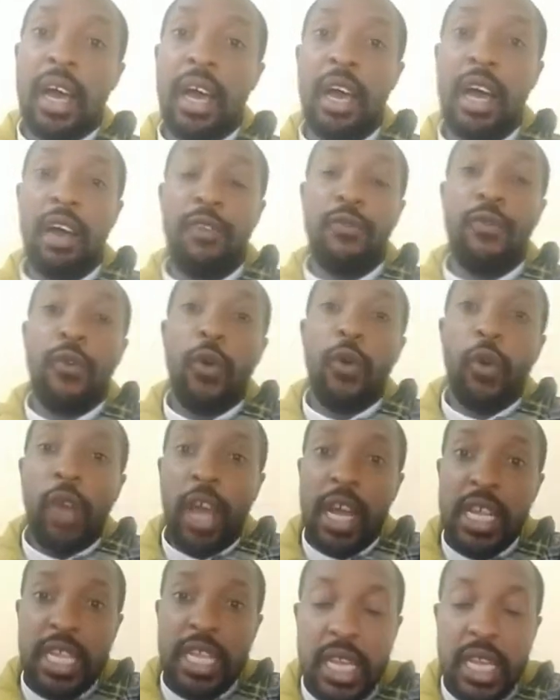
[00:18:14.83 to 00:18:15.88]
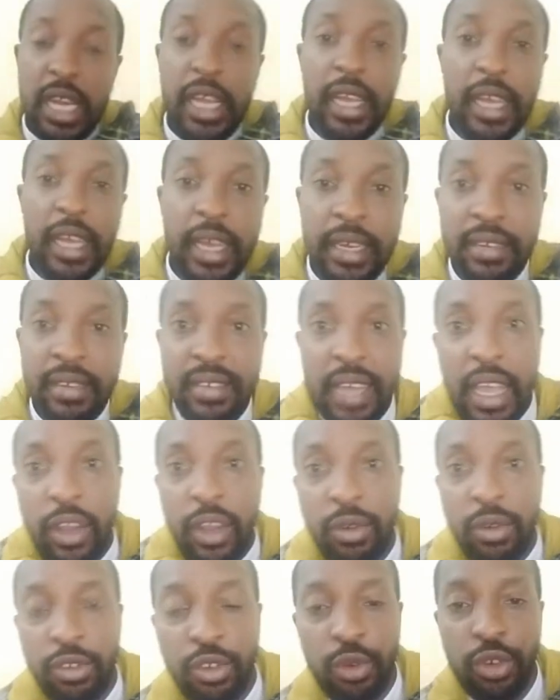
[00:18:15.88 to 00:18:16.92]
for counseling and
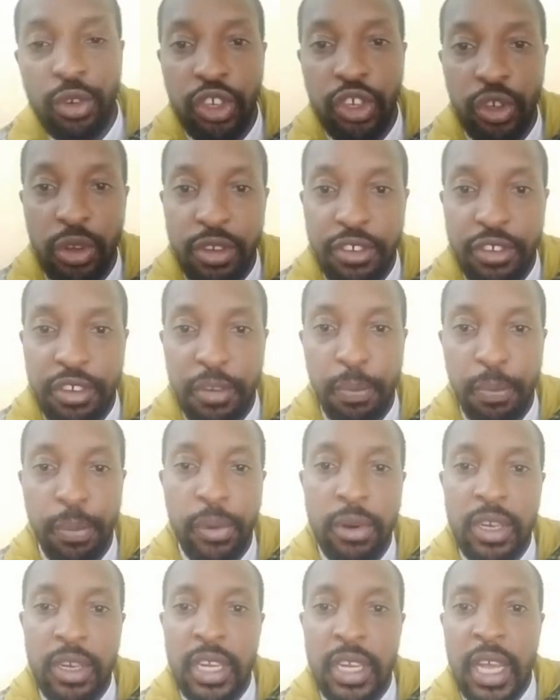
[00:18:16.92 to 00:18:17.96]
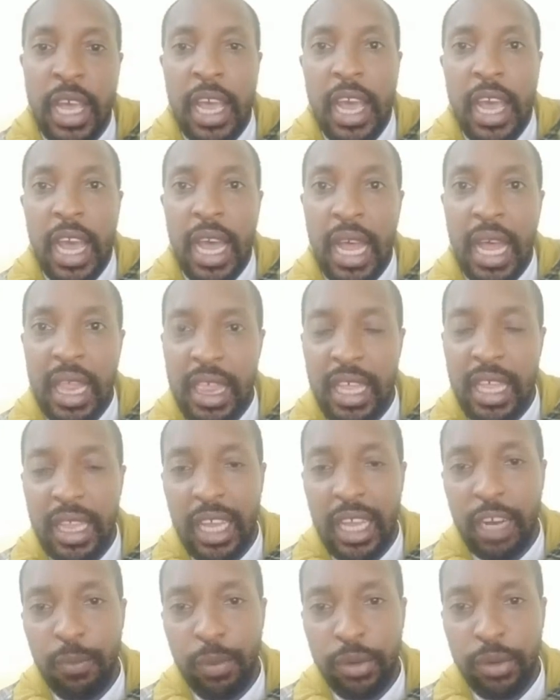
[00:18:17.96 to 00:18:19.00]
psychosocial support. I think
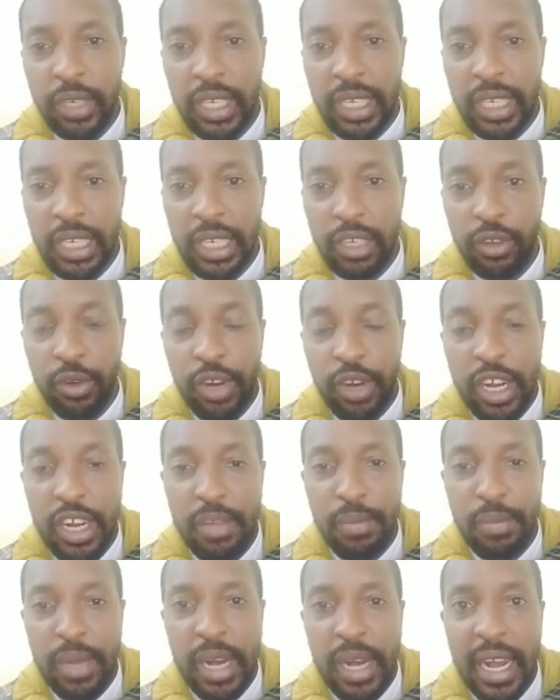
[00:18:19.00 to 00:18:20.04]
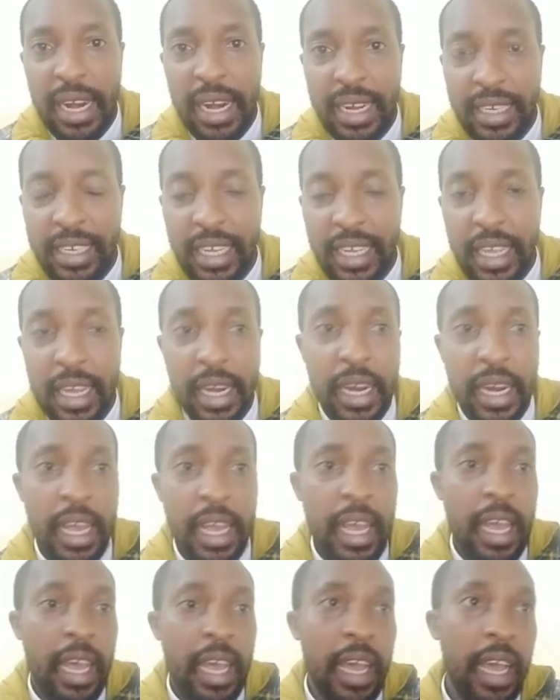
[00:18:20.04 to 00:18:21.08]
that process has already been undertaken,
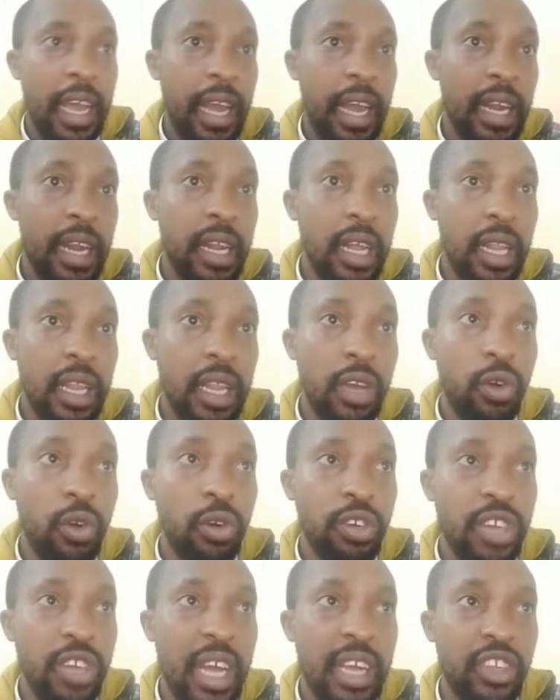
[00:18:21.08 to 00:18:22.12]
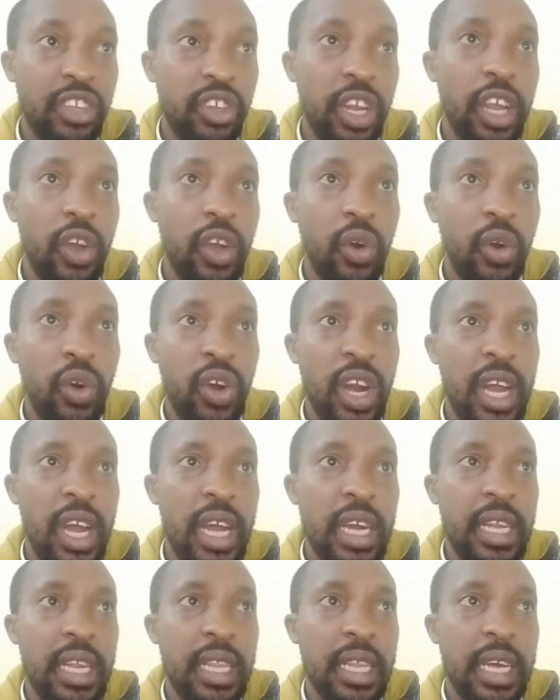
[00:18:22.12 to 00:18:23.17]
and the court actually
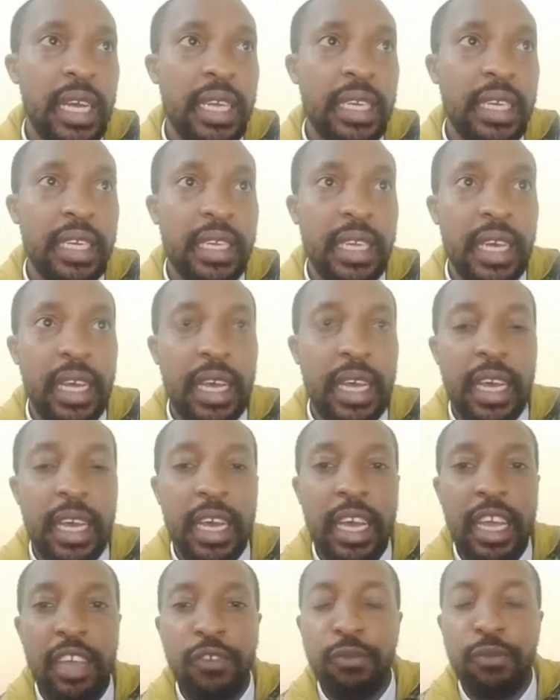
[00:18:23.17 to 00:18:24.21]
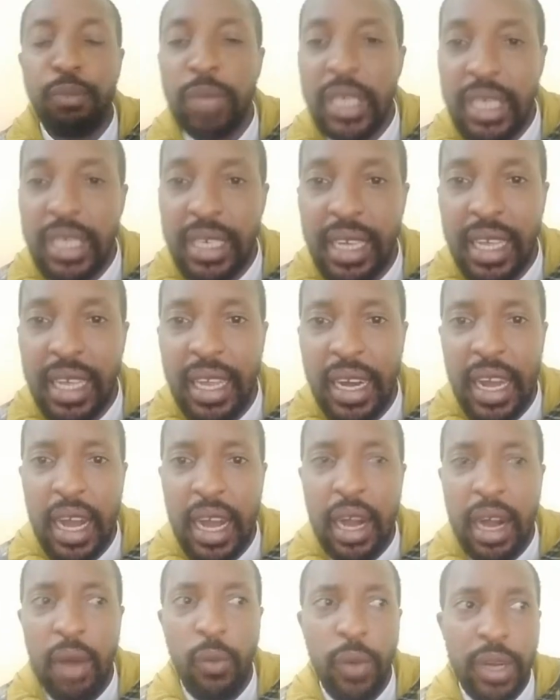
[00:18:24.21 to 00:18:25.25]
ordered that if Mr.
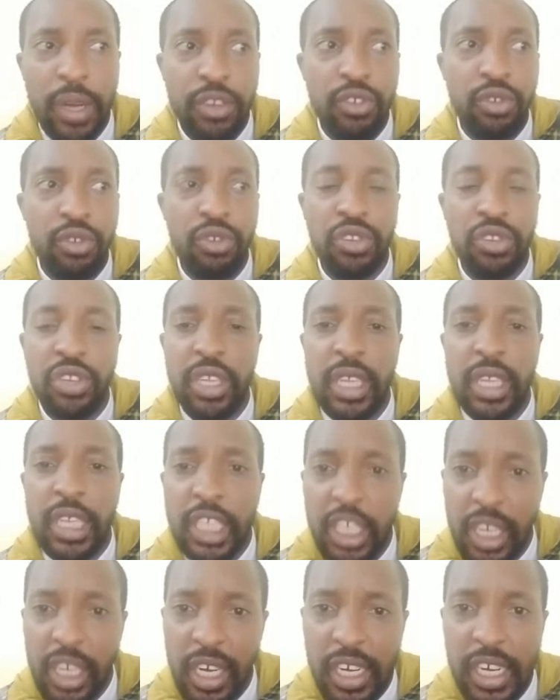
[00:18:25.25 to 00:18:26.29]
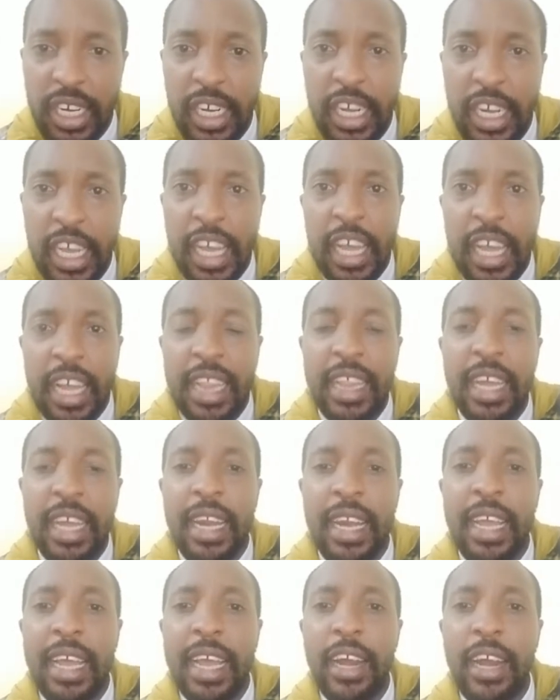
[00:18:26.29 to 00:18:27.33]
Kinara wants to see the children, then
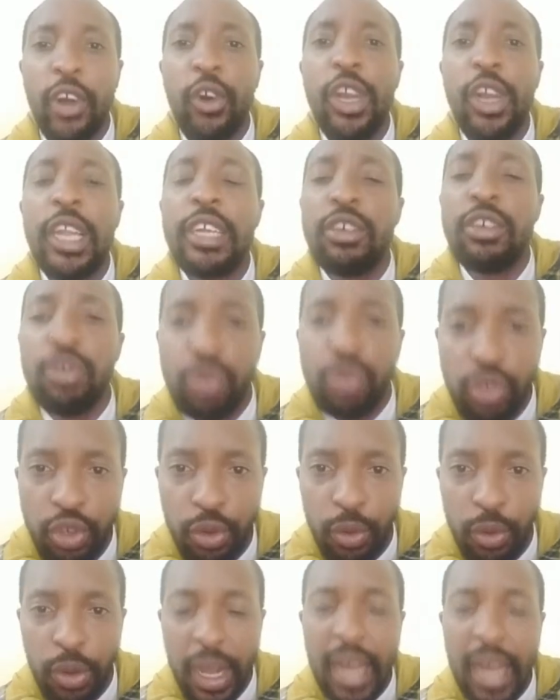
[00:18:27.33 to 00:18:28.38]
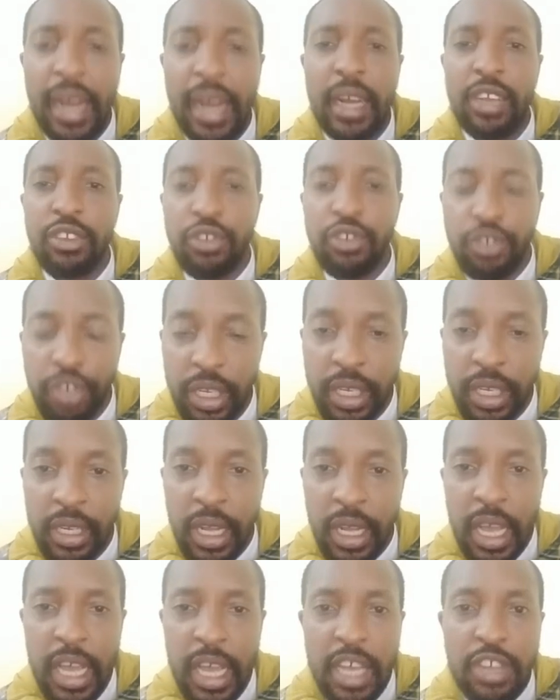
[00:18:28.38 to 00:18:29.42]
he can only do so under strict
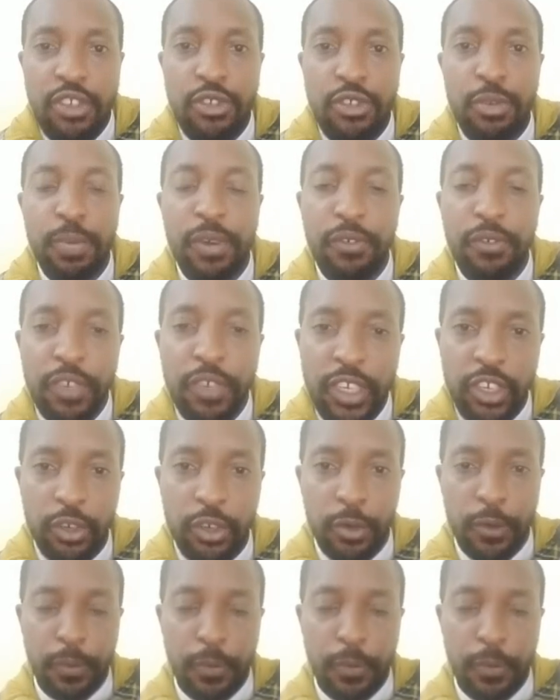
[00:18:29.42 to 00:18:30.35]
supervision